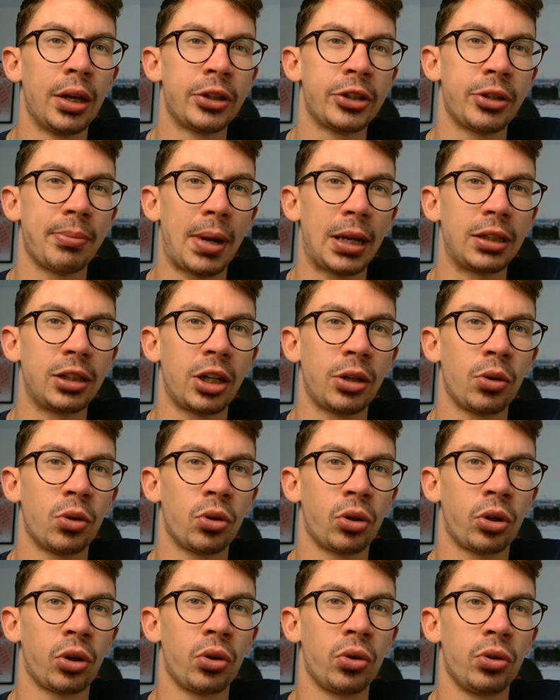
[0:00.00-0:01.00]
Semenyo or
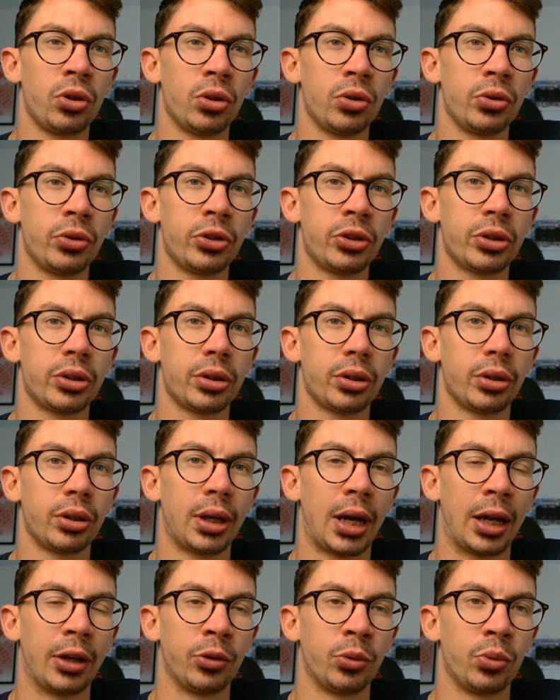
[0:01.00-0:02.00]
Kudus
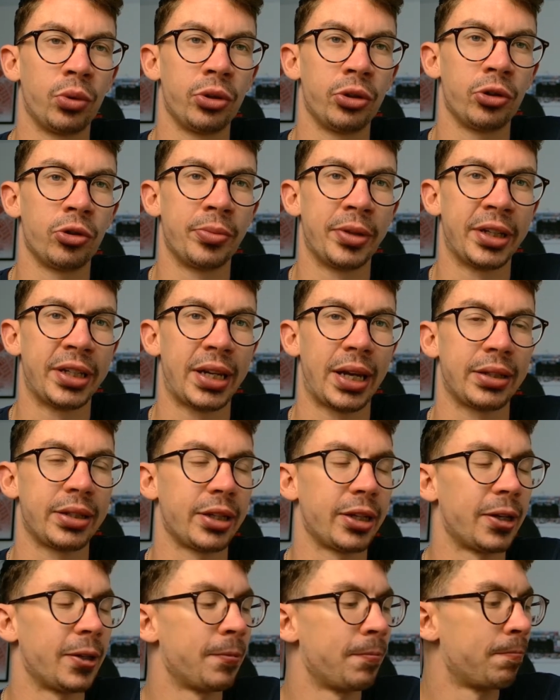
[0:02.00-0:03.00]
and Wood or
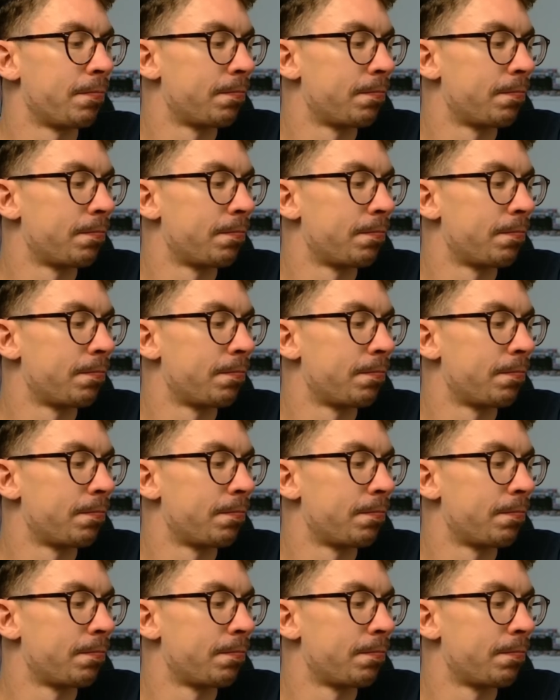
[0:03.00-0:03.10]
Mateta.